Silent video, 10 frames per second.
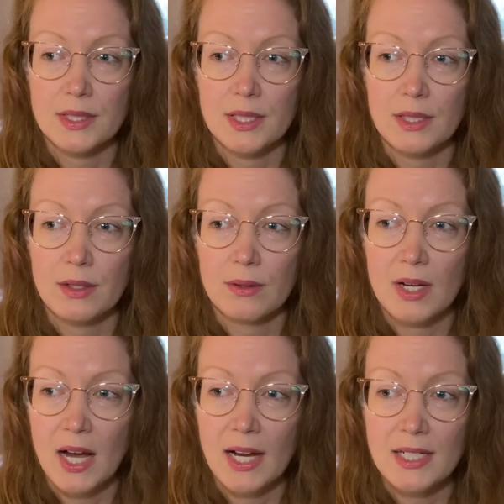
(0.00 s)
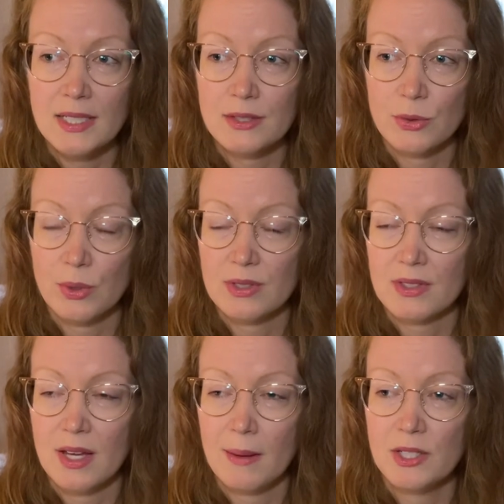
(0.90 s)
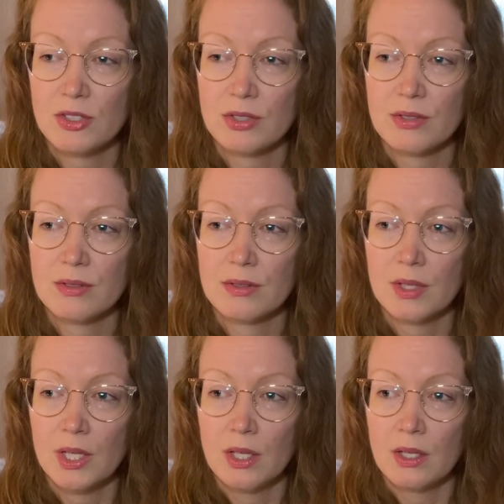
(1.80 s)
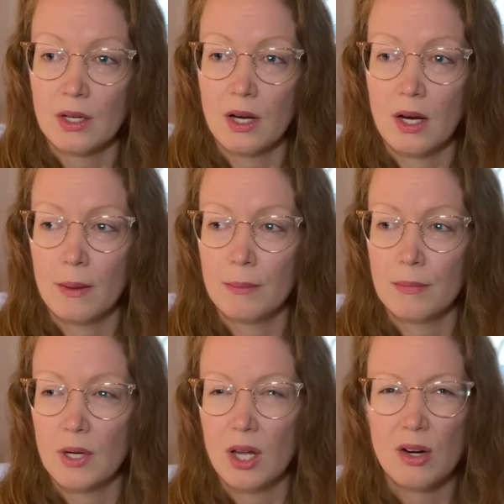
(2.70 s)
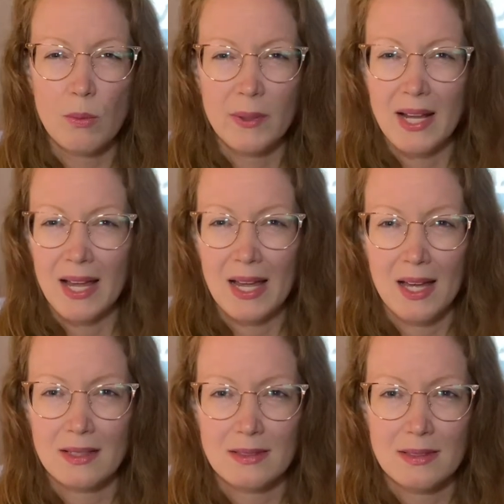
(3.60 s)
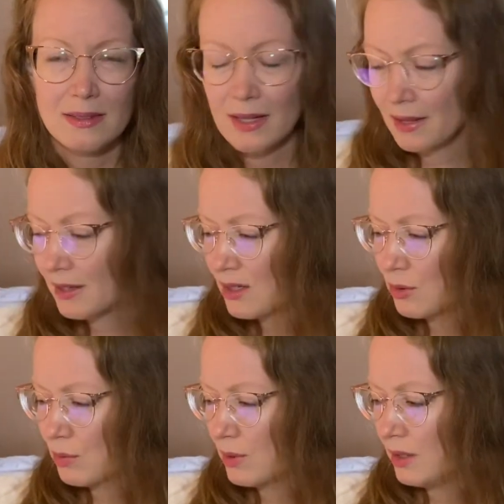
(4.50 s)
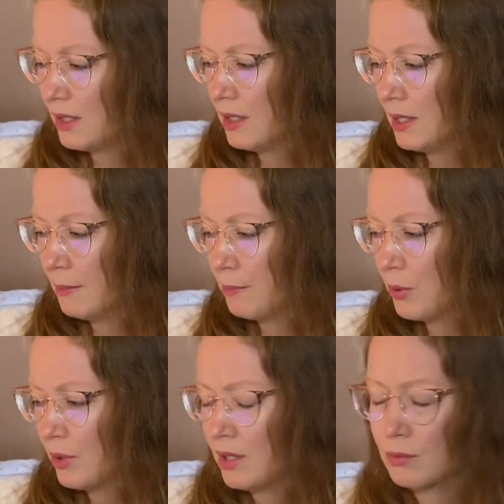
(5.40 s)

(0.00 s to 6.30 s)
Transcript: you know, kindness towards them, and just an open hand, I think is really important.